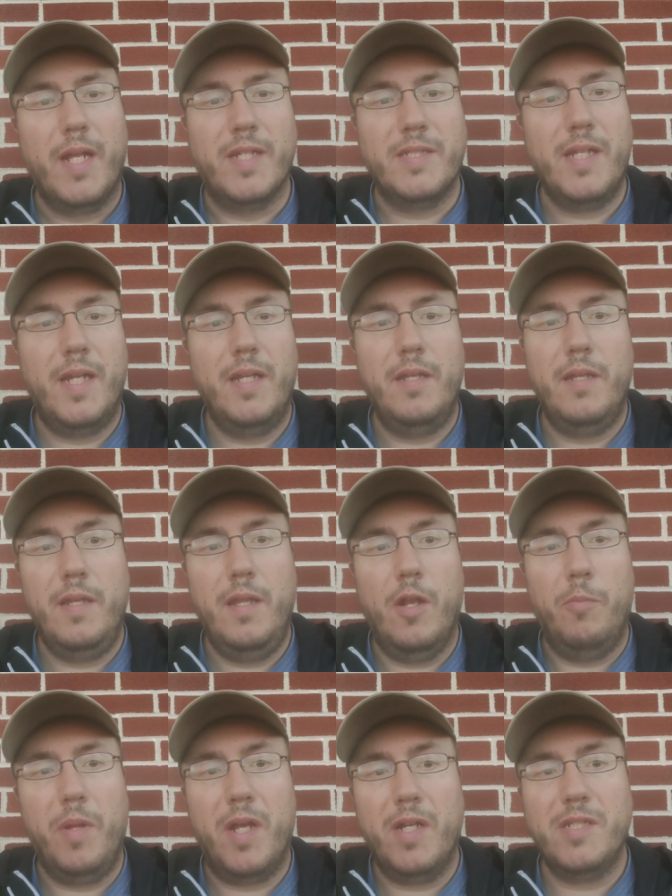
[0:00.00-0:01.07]
because then, you
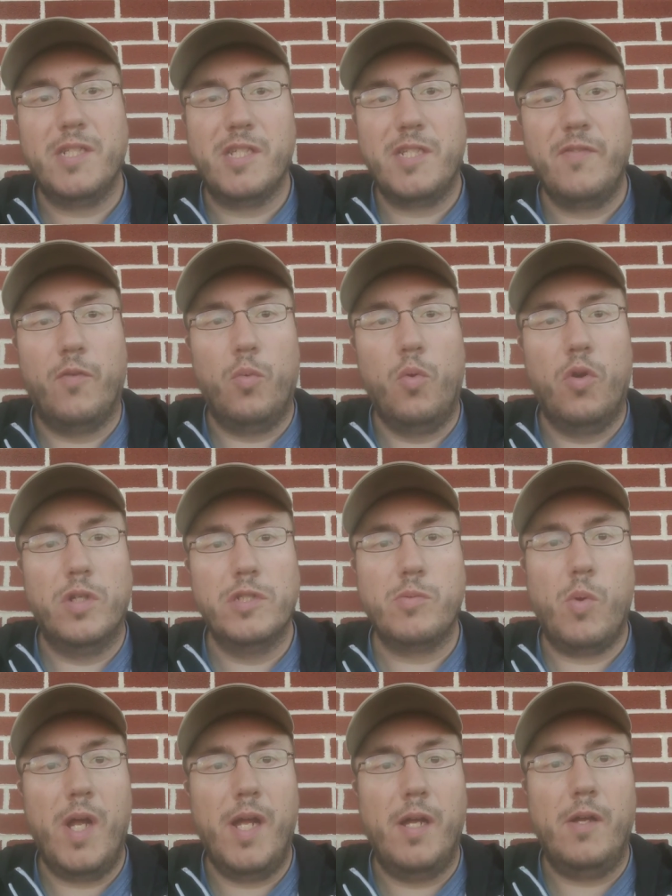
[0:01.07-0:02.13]
know, because of the Civil War as
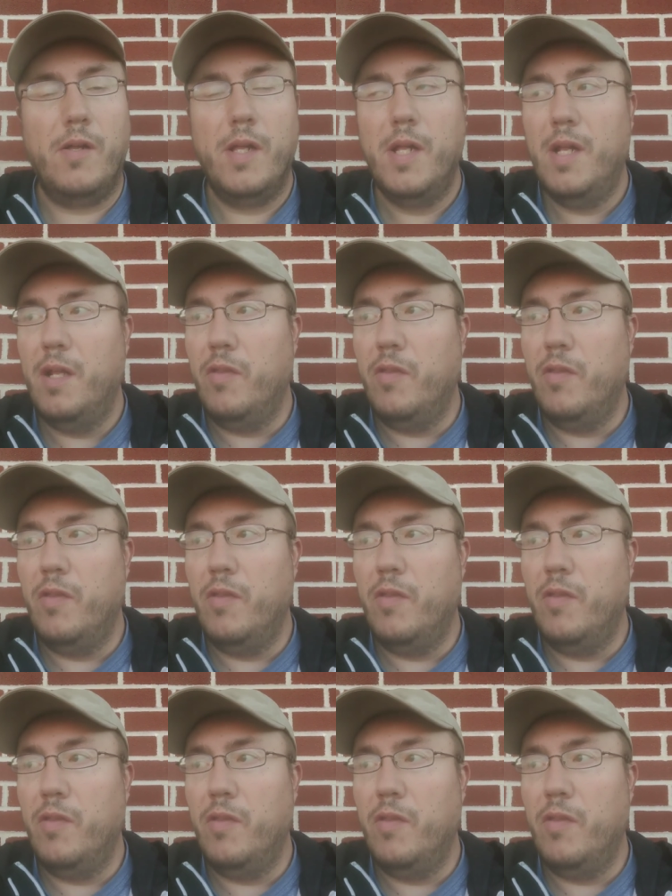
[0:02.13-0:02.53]
well,